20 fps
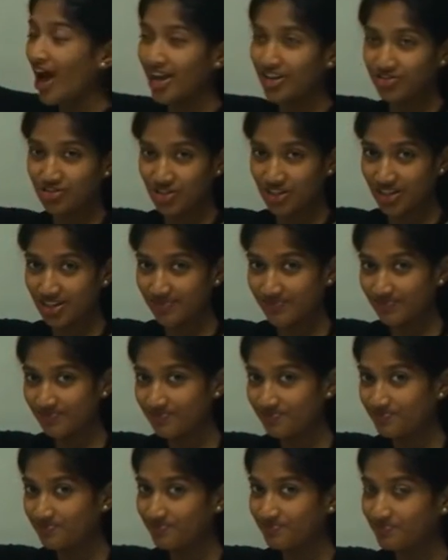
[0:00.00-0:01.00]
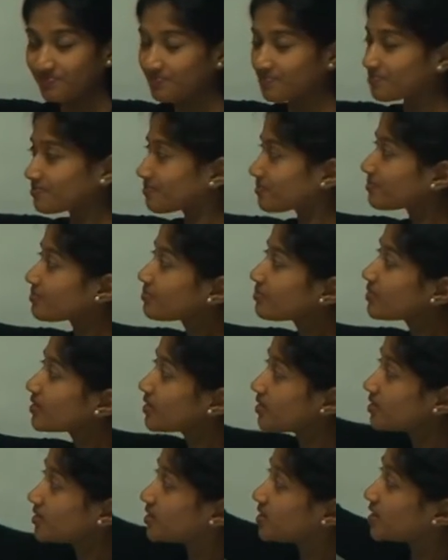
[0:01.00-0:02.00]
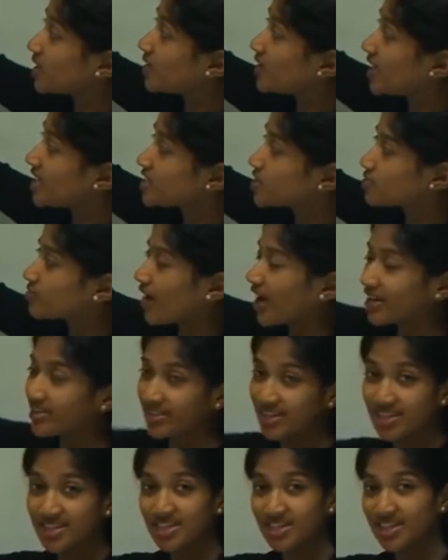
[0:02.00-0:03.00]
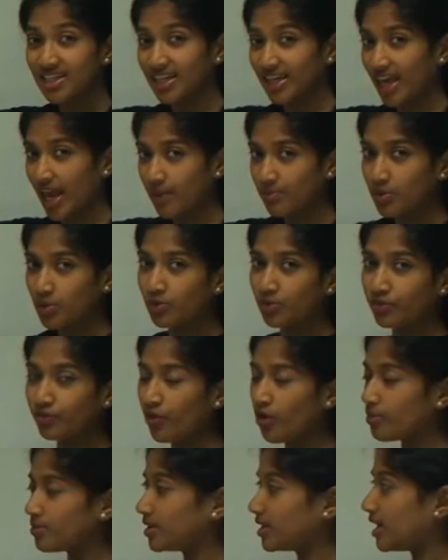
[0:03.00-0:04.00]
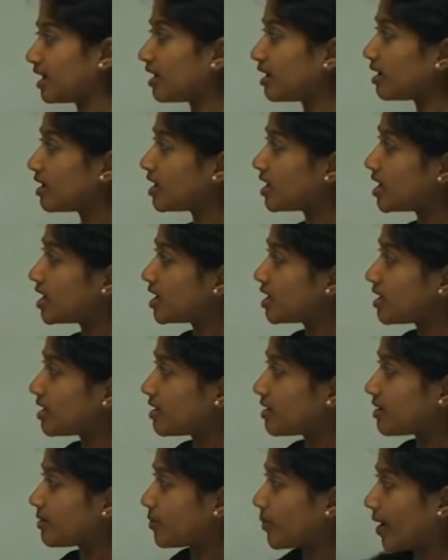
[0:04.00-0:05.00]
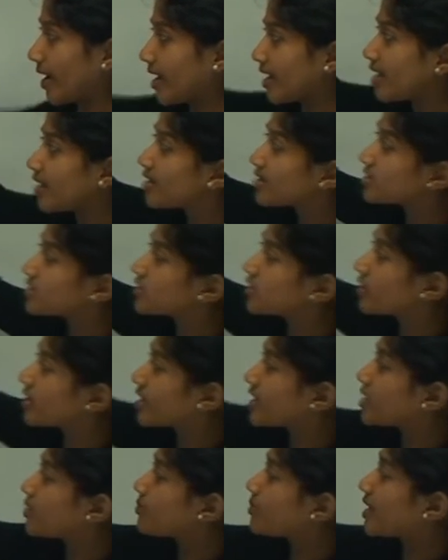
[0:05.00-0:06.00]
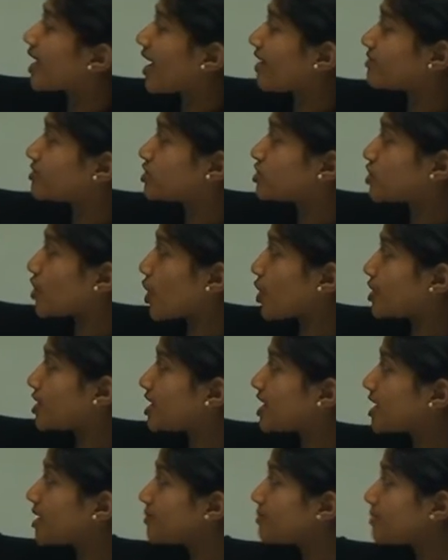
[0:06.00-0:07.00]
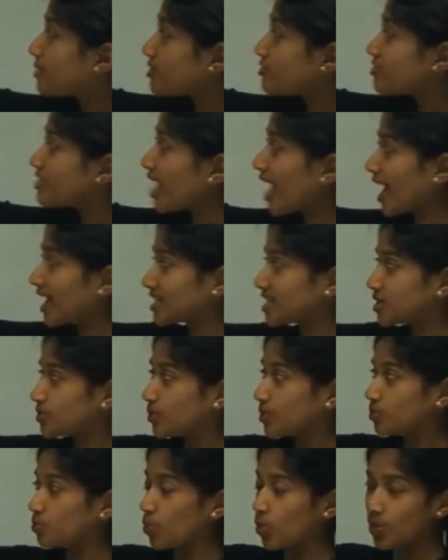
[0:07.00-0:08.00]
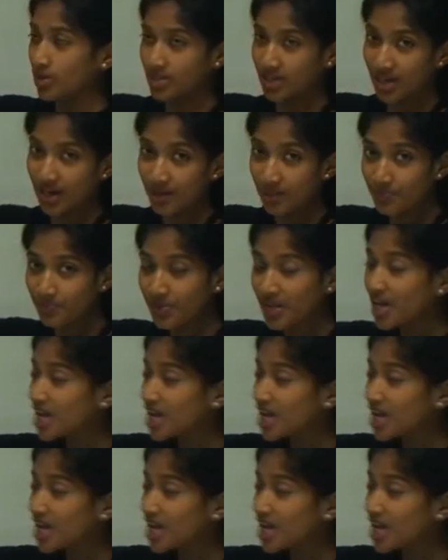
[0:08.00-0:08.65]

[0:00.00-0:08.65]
hydrogen. Now let's write this in a chemical formula way. So here we have sodium reacting with water.